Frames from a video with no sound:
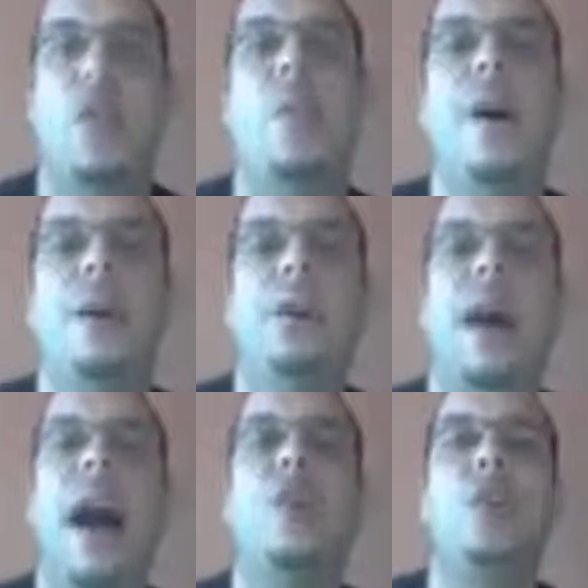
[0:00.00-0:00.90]
out of that,
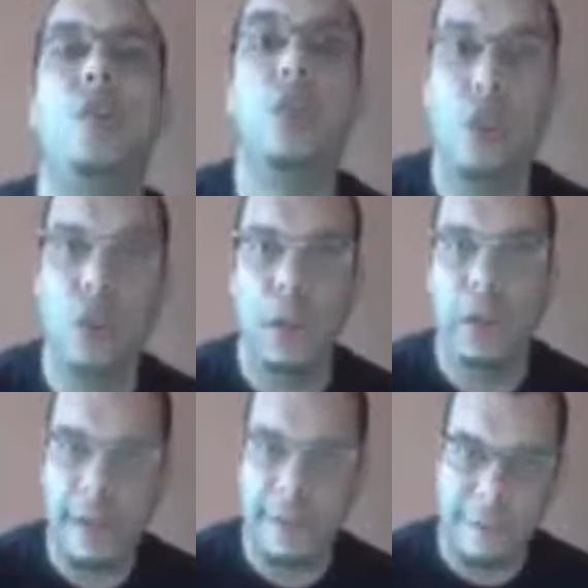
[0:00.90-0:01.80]
no matter how
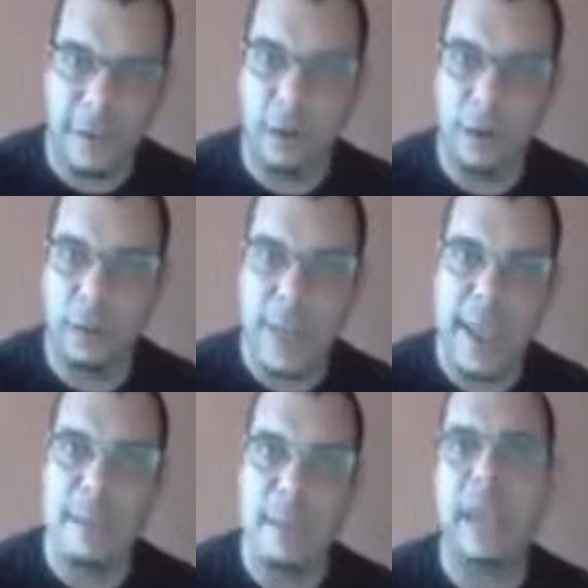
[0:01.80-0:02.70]
good the
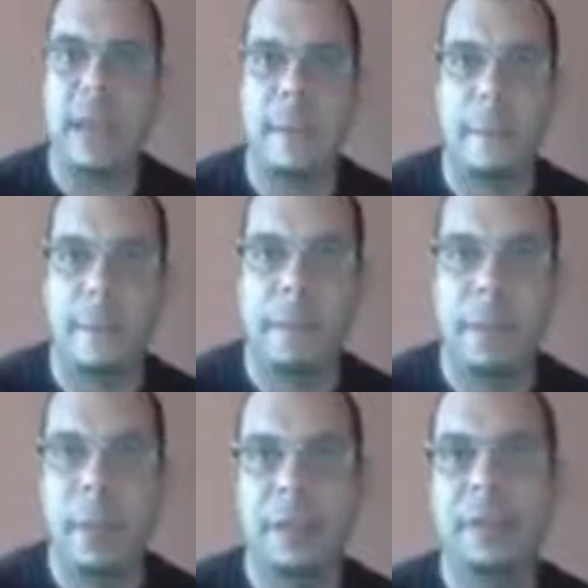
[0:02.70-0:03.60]
funnel may be.